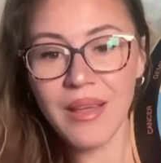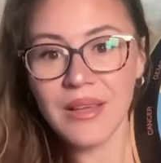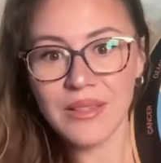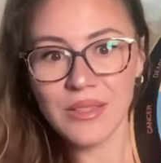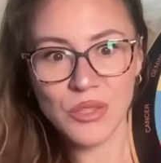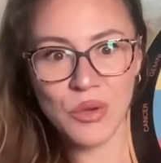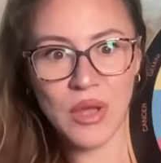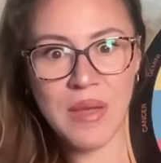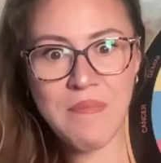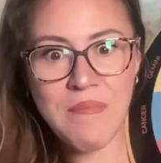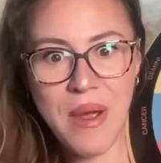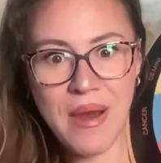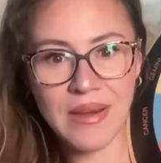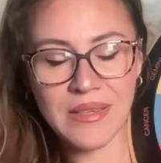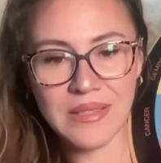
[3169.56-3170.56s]
So
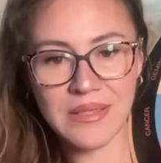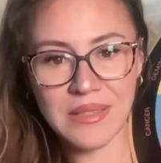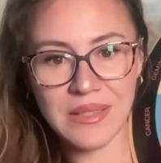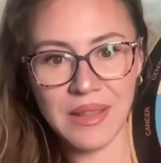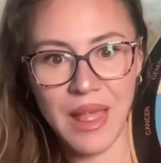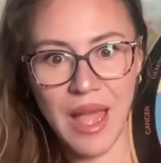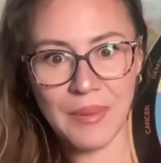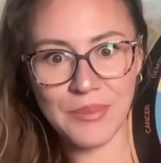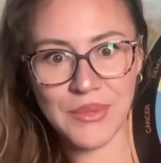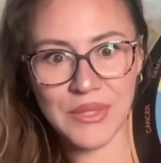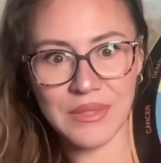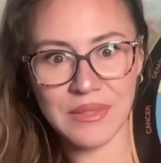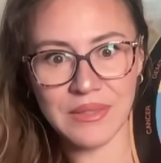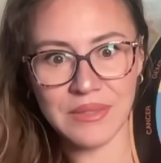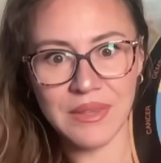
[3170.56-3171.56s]
empires are
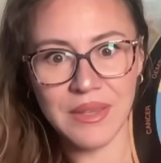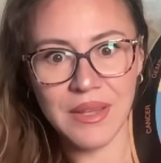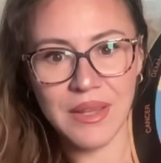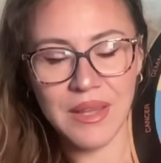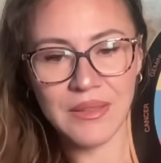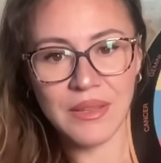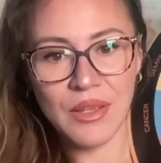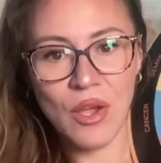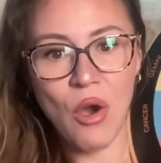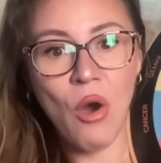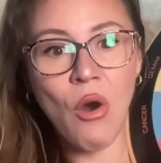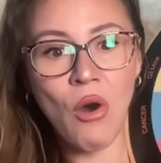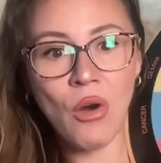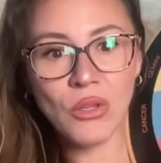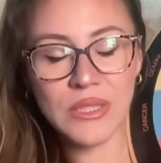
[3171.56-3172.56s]
collapsing, the
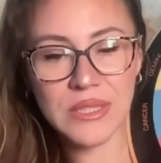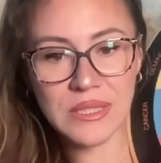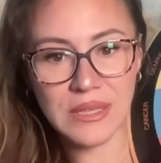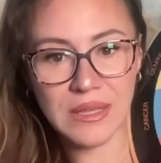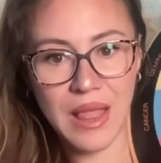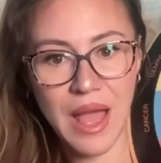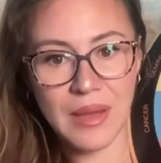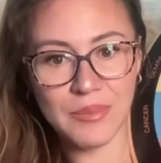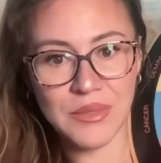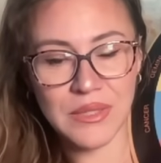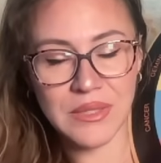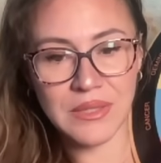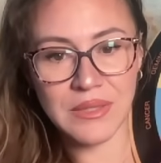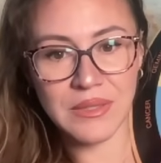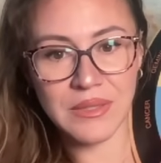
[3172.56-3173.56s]
old is
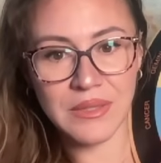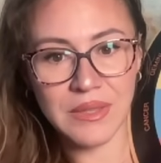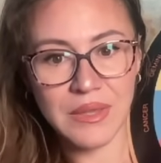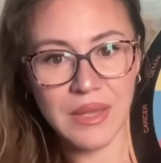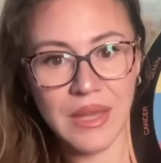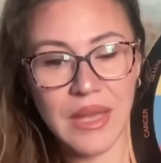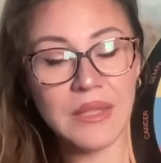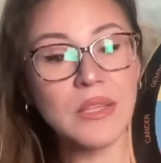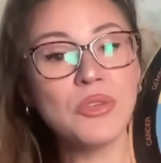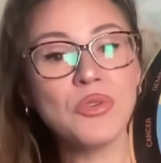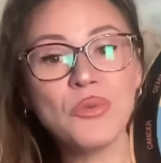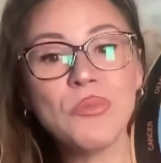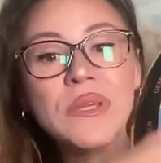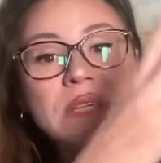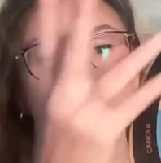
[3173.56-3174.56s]
collapsing, and the
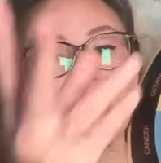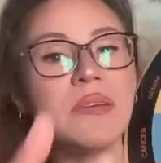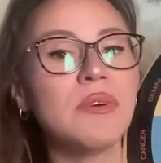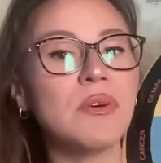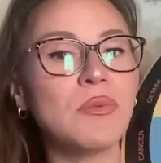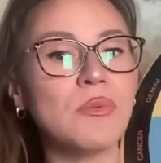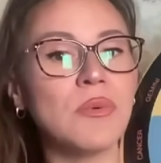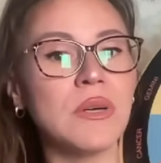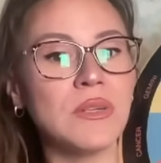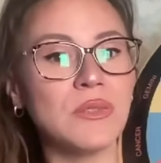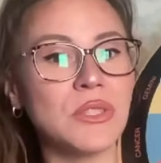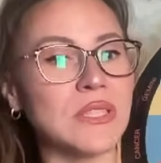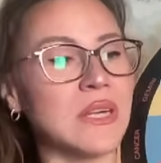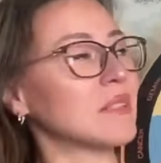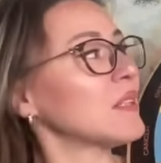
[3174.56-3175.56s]
new medieval world
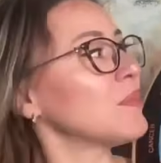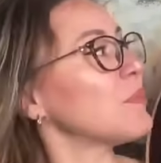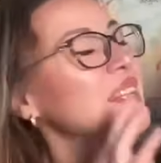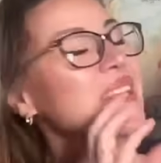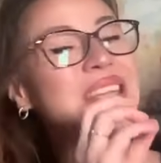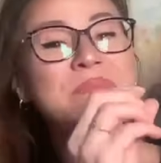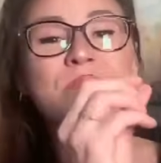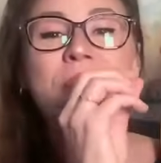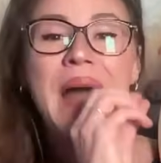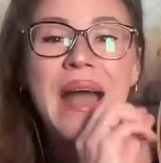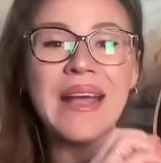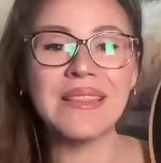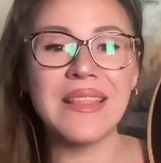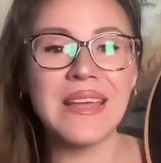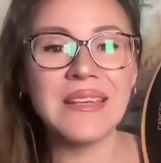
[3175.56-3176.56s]
started. But
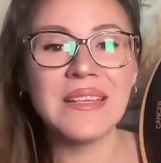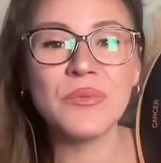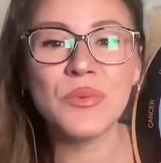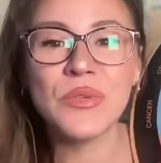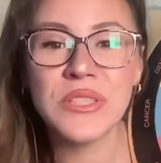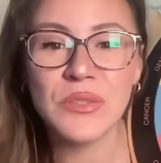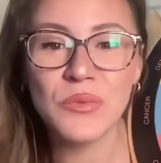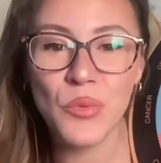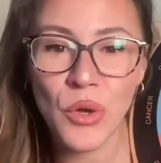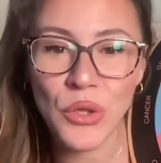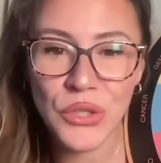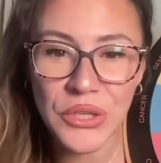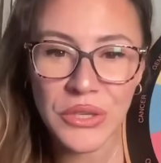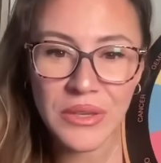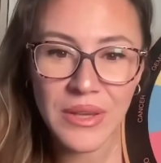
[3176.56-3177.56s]
back then it was in
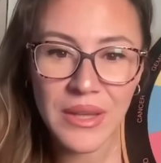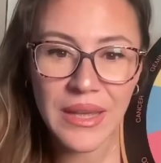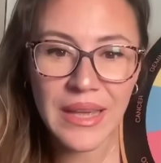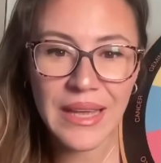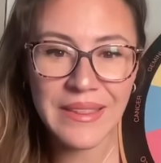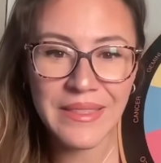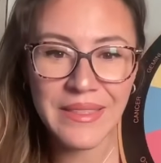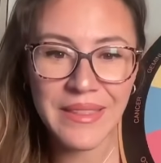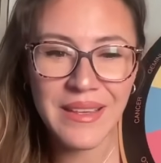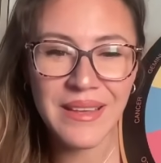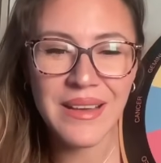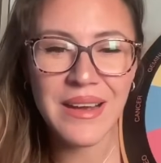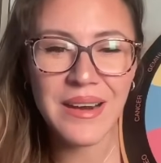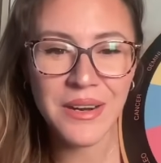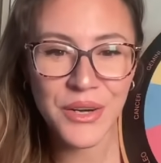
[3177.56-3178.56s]
water and
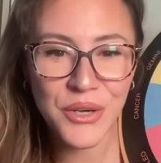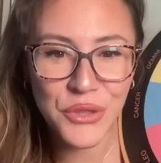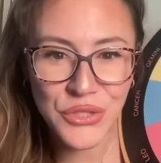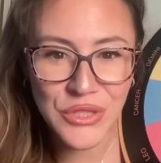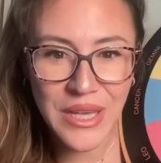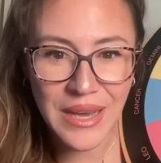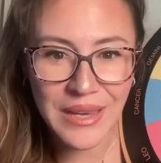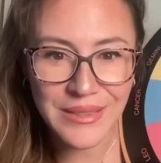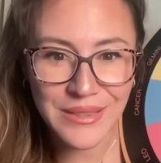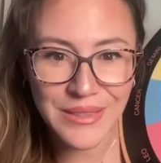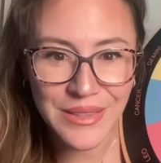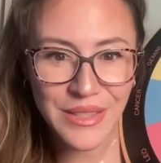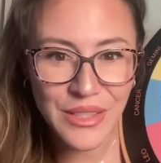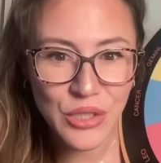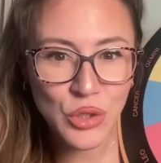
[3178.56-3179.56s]
earth signs,
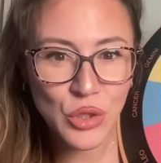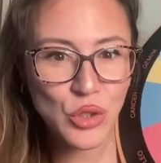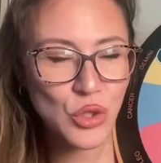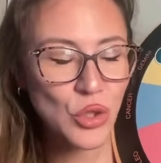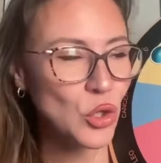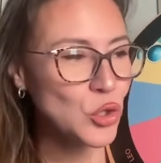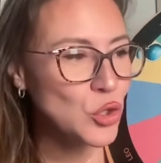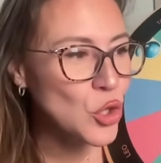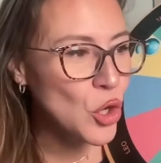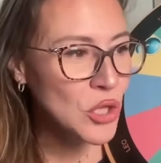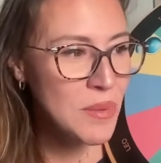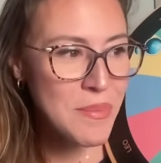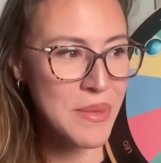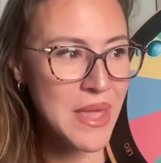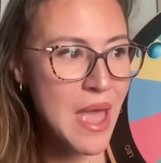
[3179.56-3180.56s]
so it's not
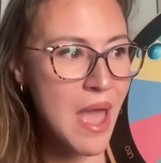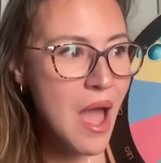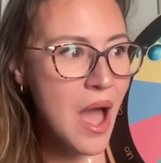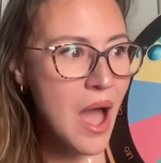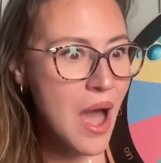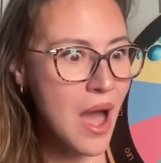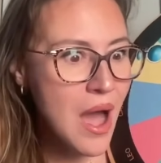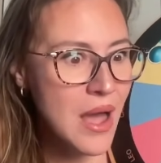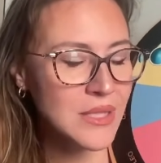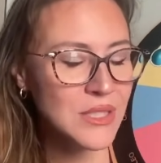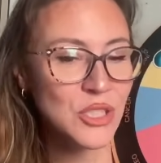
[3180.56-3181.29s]
gonna be as